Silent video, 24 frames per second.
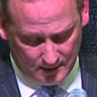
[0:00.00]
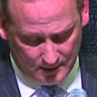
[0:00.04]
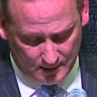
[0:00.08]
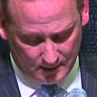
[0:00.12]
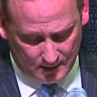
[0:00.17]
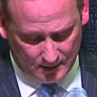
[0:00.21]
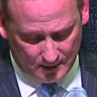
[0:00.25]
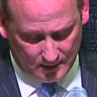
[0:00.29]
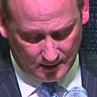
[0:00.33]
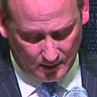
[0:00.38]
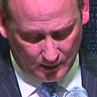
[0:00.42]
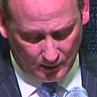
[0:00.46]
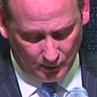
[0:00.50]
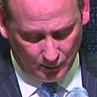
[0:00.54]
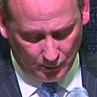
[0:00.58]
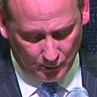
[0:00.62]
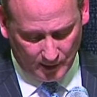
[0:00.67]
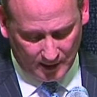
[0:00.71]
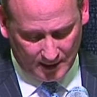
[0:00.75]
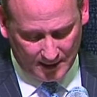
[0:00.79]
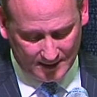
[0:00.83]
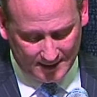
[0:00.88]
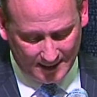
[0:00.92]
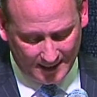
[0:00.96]
Although
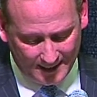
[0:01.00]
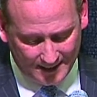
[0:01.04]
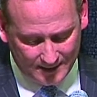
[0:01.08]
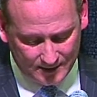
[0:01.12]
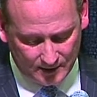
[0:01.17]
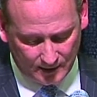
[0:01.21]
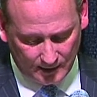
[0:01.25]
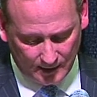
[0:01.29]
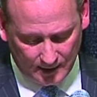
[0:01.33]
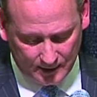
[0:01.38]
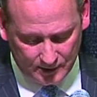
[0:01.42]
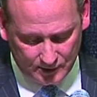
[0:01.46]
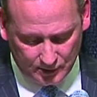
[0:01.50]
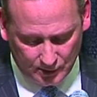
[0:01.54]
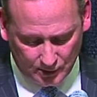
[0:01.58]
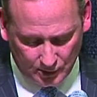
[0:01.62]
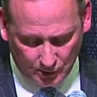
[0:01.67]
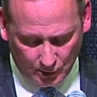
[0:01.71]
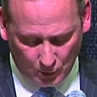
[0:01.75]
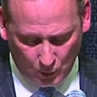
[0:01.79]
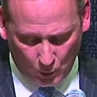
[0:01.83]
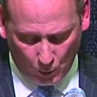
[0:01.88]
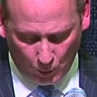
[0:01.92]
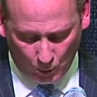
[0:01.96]
it contains less than
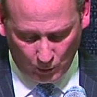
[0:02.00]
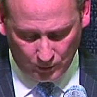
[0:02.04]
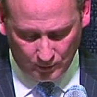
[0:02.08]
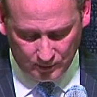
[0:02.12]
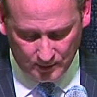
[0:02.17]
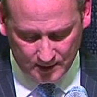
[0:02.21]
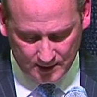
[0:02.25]
a quarter of